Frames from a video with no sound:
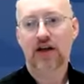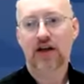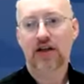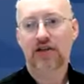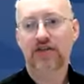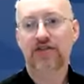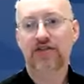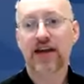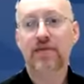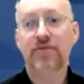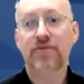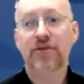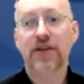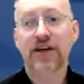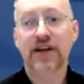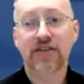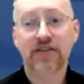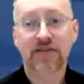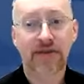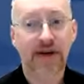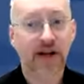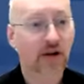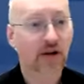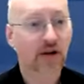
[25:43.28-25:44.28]
Same thing is
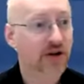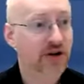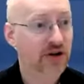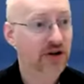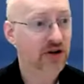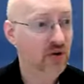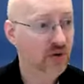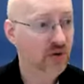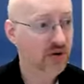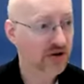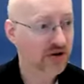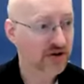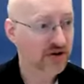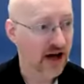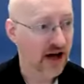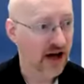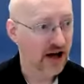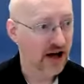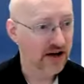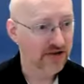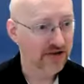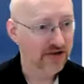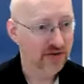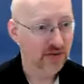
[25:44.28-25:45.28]
available in Google
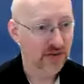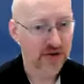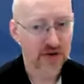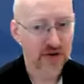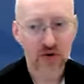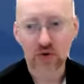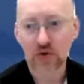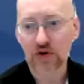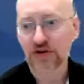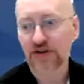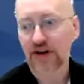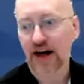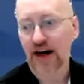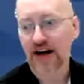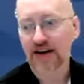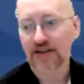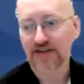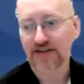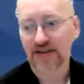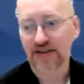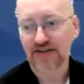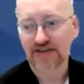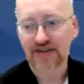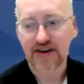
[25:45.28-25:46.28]
Docs. With Google
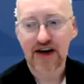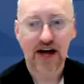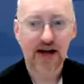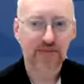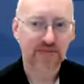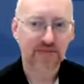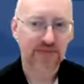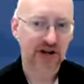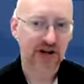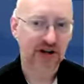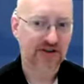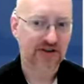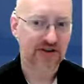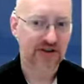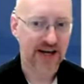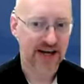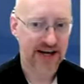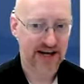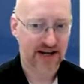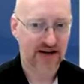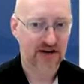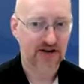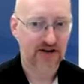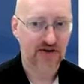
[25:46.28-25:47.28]
Docs, it's not built
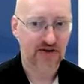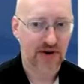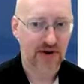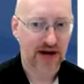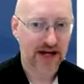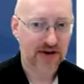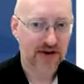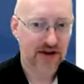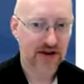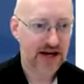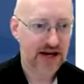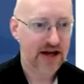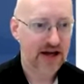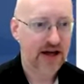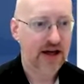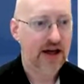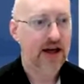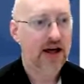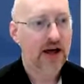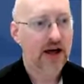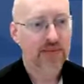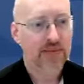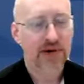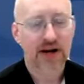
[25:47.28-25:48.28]
in directly,
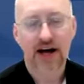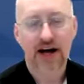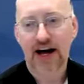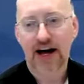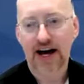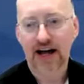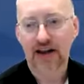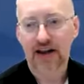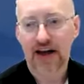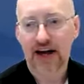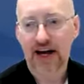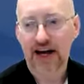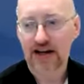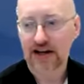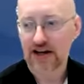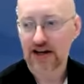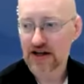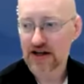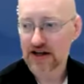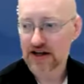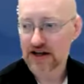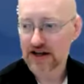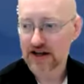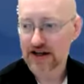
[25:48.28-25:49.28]
but
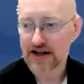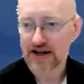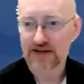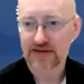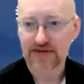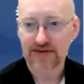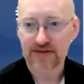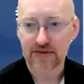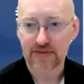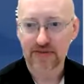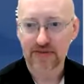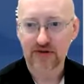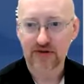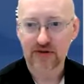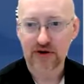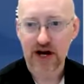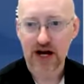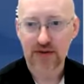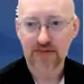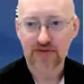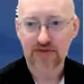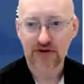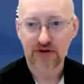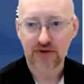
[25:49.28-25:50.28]
Highline
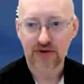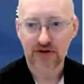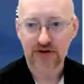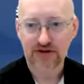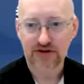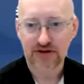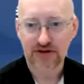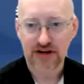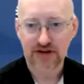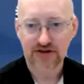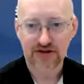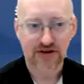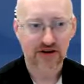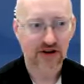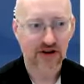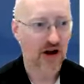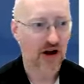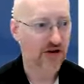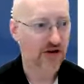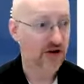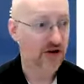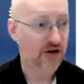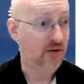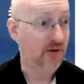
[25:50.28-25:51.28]
subscribes to an extension
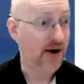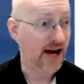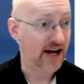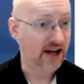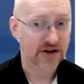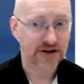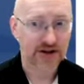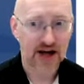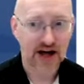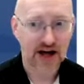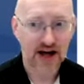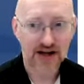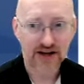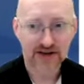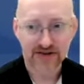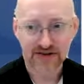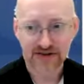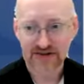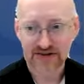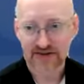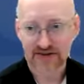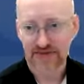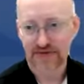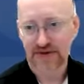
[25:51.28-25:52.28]
called Grackle
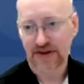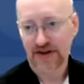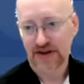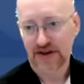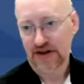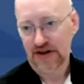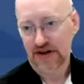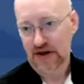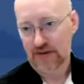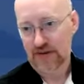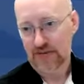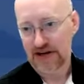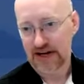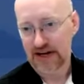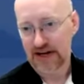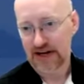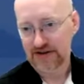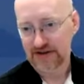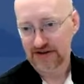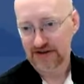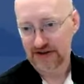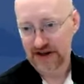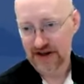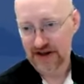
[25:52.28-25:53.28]
Docs.
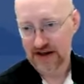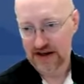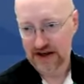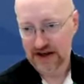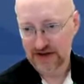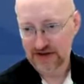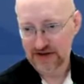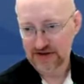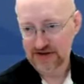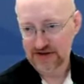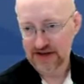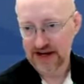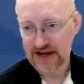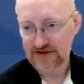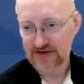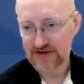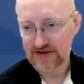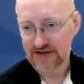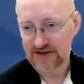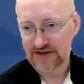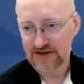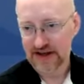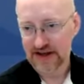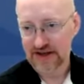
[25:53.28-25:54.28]
Because in this case,
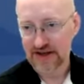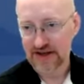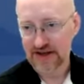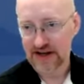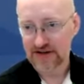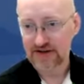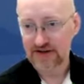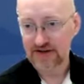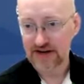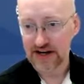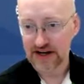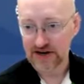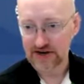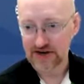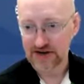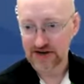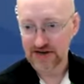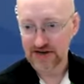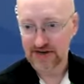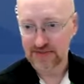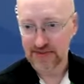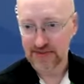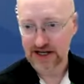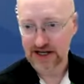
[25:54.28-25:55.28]
it's in the
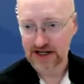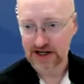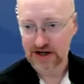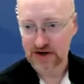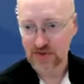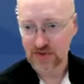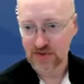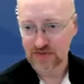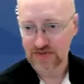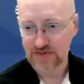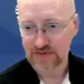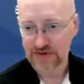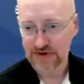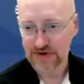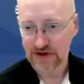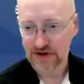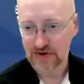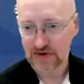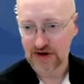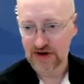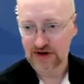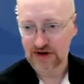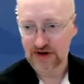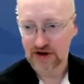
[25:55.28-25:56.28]
extensions menu,
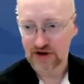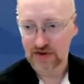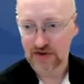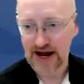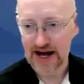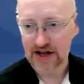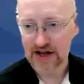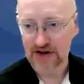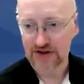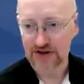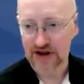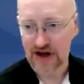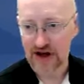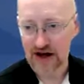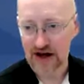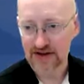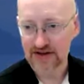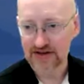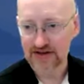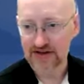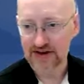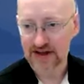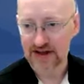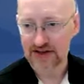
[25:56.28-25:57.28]
go down to Grackle
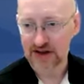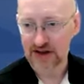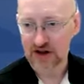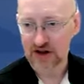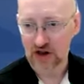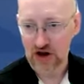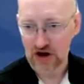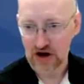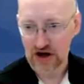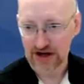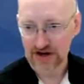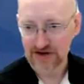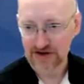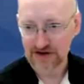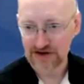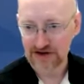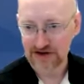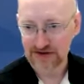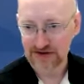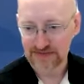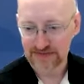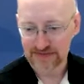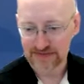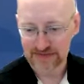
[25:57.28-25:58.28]
Docs and then
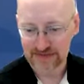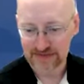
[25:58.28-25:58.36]
launch.